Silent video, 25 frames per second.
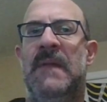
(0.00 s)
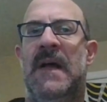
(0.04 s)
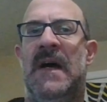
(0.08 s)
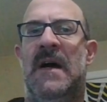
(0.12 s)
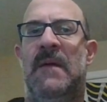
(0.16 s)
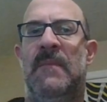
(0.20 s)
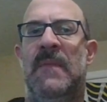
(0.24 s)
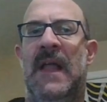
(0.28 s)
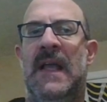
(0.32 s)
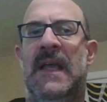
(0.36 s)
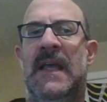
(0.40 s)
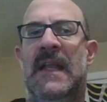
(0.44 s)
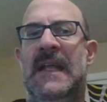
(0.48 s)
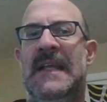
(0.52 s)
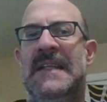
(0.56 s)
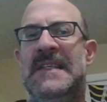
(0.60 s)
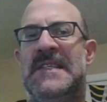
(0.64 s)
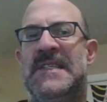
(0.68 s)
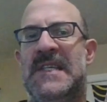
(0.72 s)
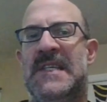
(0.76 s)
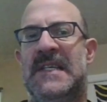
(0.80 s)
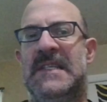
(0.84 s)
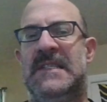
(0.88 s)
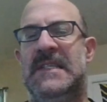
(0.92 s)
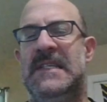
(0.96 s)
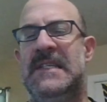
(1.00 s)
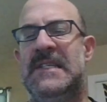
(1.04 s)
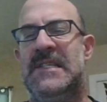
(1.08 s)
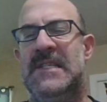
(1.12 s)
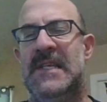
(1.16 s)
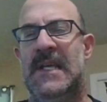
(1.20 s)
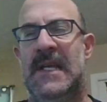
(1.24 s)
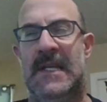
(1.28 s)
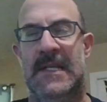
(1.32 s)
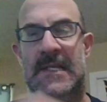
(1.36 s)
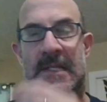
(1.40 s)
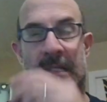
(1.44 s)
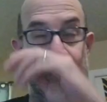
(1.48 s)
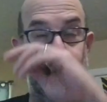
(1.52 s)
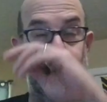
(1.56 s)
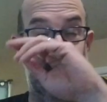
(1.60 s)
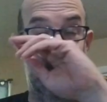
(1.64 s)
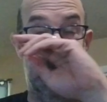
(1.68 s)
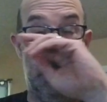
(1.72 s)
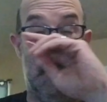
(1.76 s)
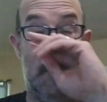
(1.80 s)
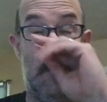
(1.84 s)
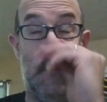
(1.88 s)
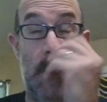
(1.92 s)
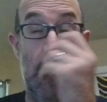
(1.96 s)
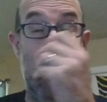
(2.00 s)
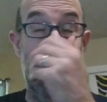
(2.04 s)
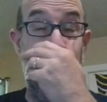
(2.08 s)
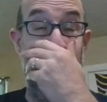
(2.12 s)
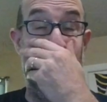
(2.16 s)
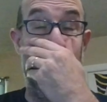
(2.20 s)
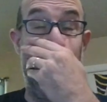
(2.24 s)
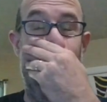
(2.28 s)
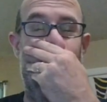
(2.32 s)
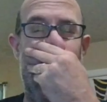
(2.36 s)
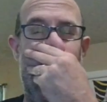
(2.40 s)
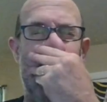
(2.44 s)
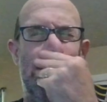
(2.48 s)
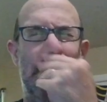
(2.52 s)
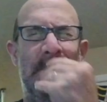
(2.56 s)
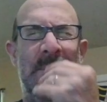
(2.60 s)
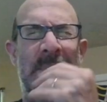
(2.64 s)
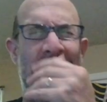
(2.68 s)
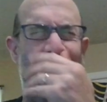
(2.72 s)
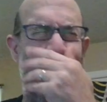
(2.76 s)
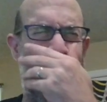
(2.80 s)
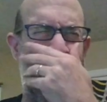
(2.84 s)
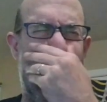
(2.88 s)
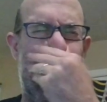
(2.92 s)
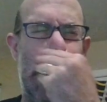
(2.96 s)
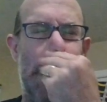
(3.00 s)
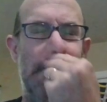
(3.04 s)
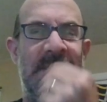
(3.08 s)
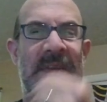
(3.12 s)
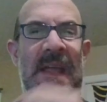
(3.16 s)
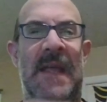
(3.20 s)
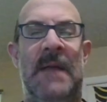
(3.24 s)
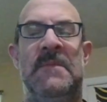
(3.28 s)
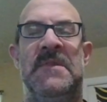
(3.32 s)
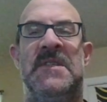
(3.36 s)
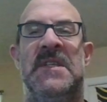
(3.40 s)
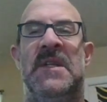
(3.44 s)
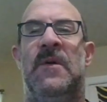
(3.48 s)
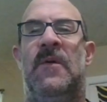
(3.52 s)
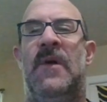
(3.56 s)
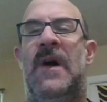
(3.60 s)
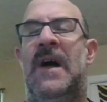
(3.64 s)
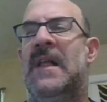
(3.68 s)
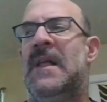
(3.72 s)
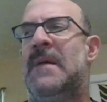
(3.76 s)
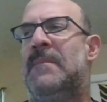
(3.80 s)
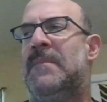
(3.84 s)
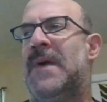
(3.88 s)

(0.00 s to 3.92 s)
Now I'm like an 866 rated, but I haven't played live games in a while.